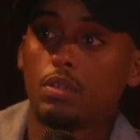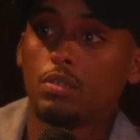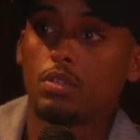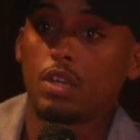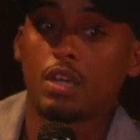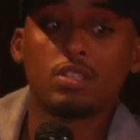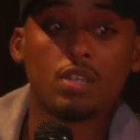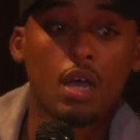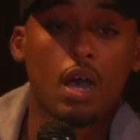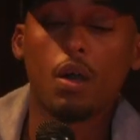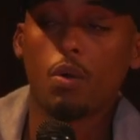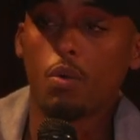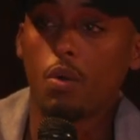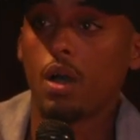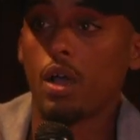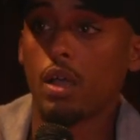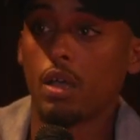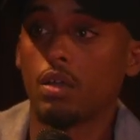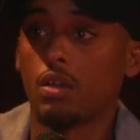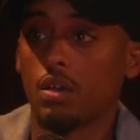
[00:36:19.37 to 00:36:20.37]
That's how
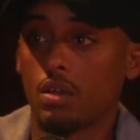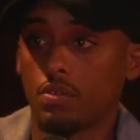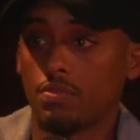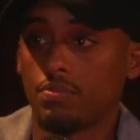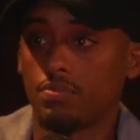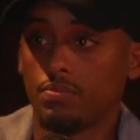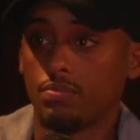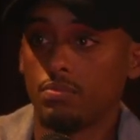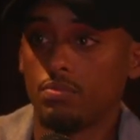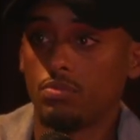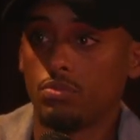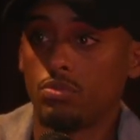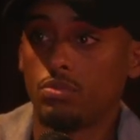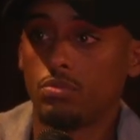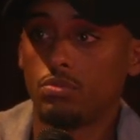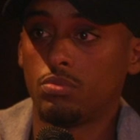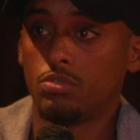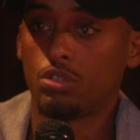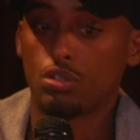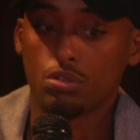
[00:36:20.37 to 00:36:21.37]
I kind of
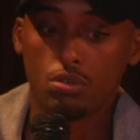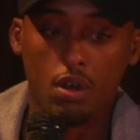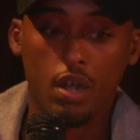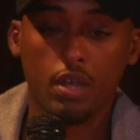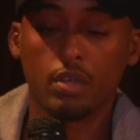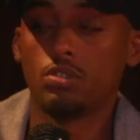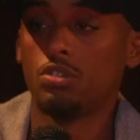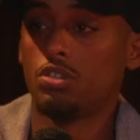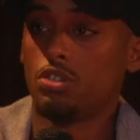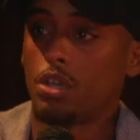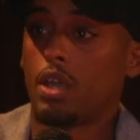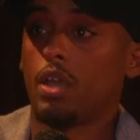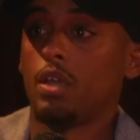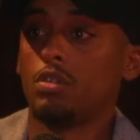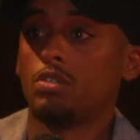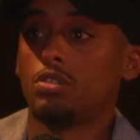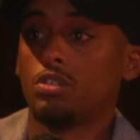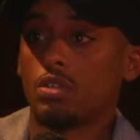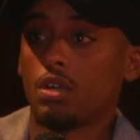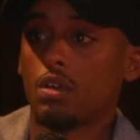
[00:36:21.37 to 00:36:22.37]
try to
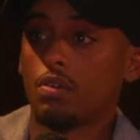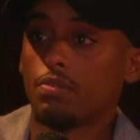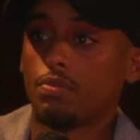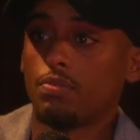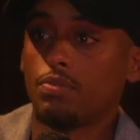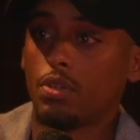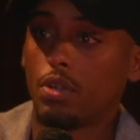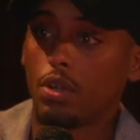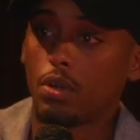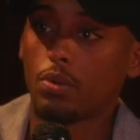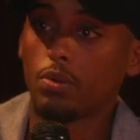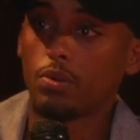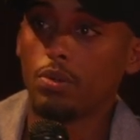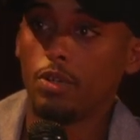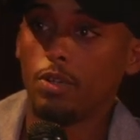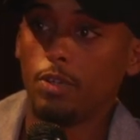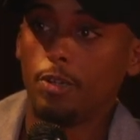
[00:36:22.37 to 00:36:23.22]
change stuff, you know?